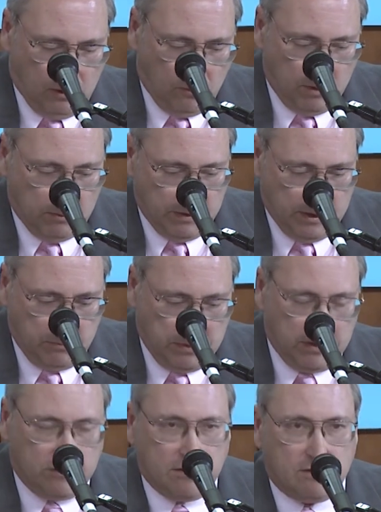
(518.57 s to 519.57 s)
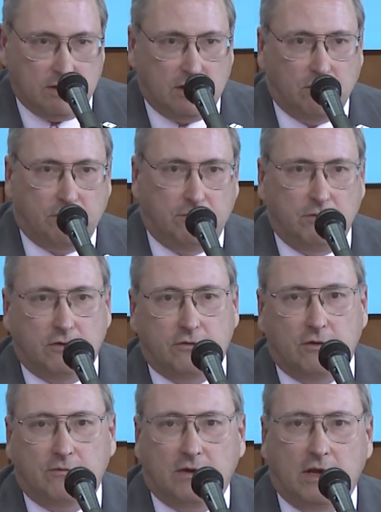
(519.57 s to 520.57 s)
We will then basically go through the
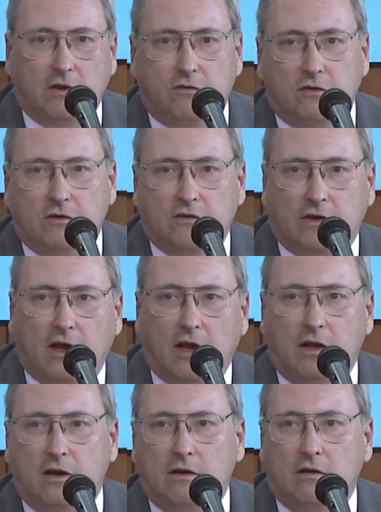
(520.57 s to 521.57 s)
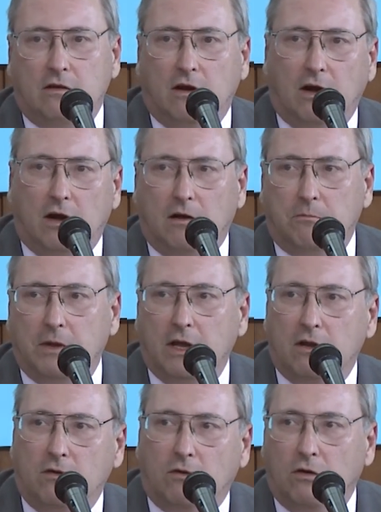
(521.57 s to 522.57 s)
certification design
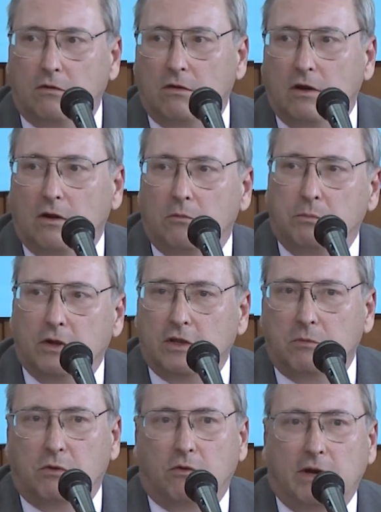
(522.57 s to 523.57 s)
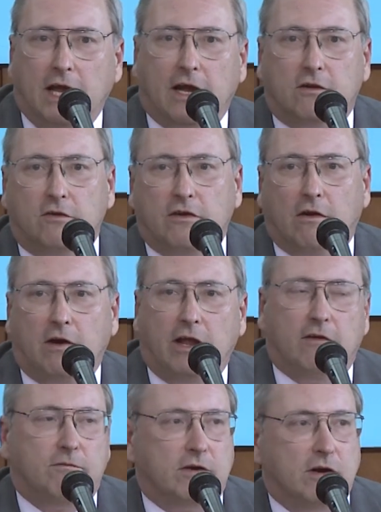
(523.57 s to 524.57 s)
and or building more reactors out in
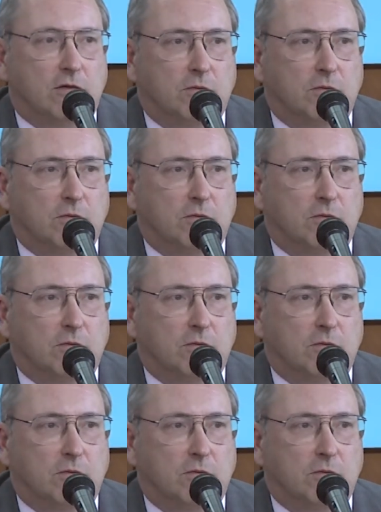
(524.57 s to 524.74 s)
Africa,